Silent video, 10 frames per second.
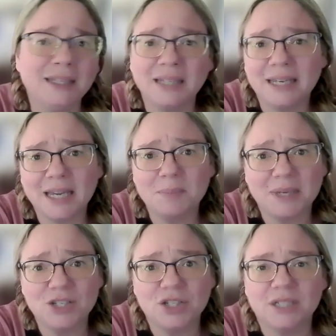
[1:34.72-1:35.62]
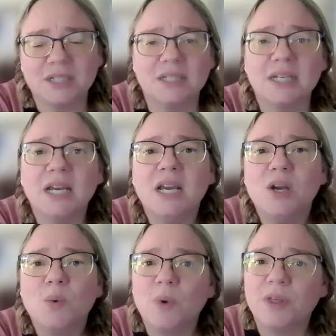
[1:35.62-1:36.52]
And like I mentioned,
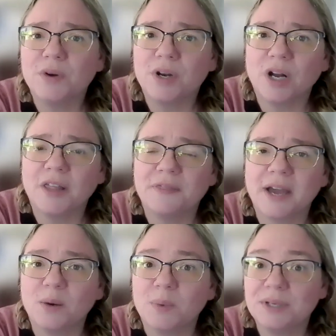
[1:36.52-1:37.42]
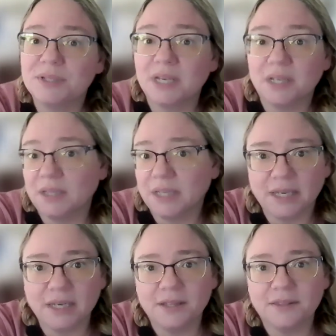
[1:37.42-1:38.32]
whether or not that was a
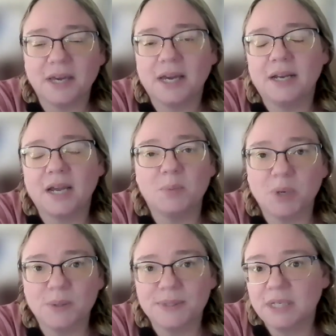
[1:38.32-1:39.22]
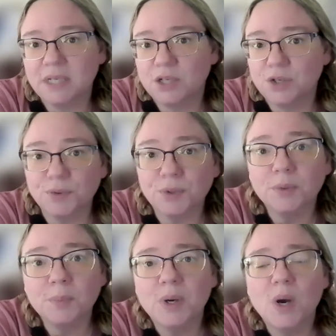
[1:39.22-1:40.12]
link that I posted in a
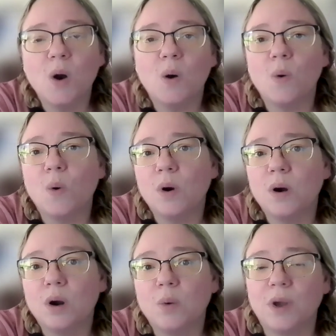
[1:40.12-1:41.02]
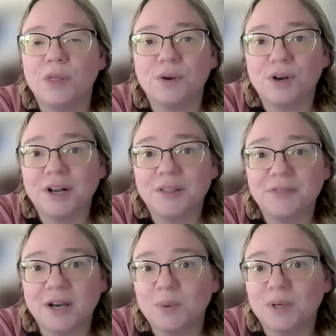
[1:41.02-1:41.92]
group, or whether or not
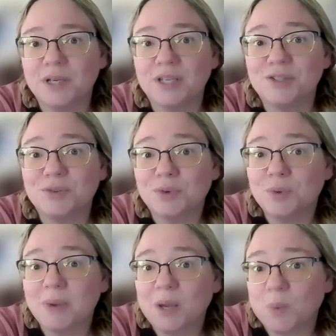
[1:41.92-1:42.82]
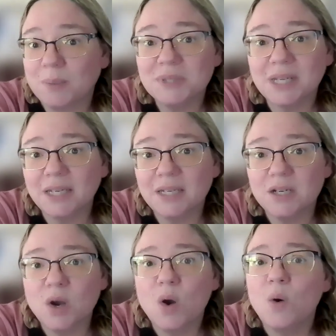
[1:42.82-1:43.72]
that was through my website,
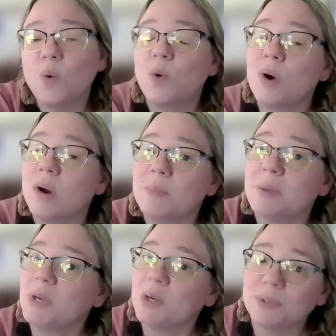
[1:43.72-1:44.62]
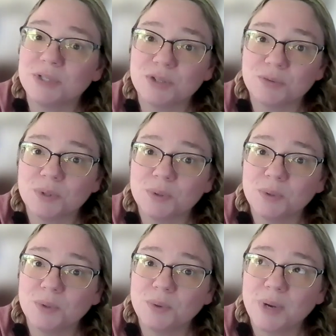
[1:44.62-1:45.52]
or maybe it was
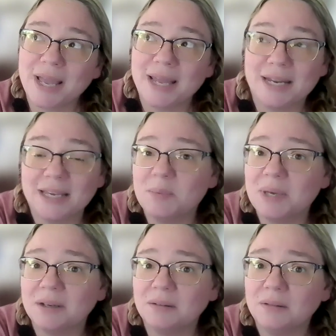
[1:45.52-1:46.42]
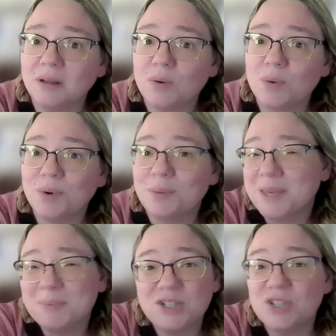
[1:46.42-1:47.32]
through an email, or
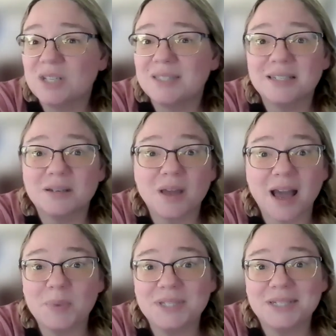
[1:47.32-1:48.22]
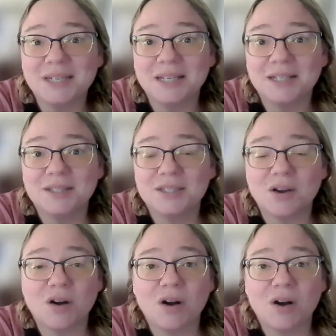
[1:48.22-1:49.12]
maybe just happenstance
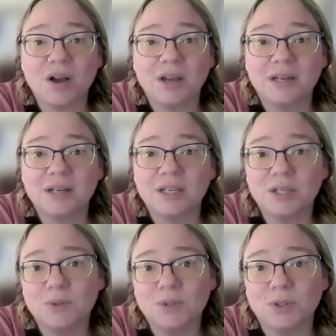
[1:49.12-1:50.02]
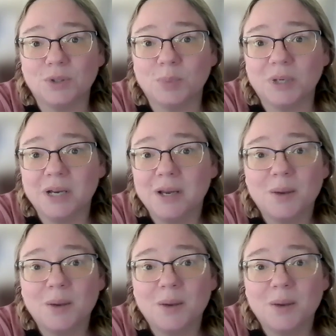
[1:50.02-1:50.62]
on YouTube.